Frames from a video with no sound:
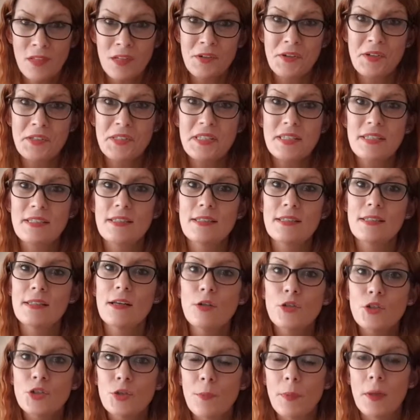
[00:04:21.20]
because it's
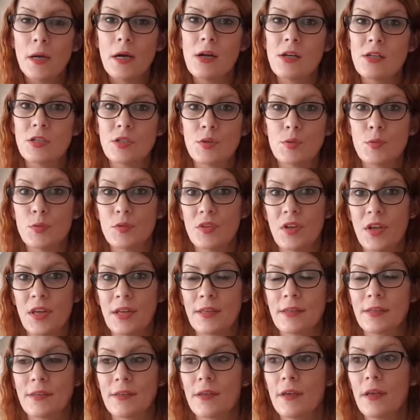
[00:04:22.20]
such a personal
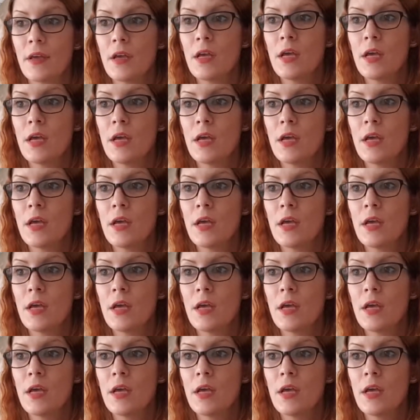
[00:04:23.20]
thing,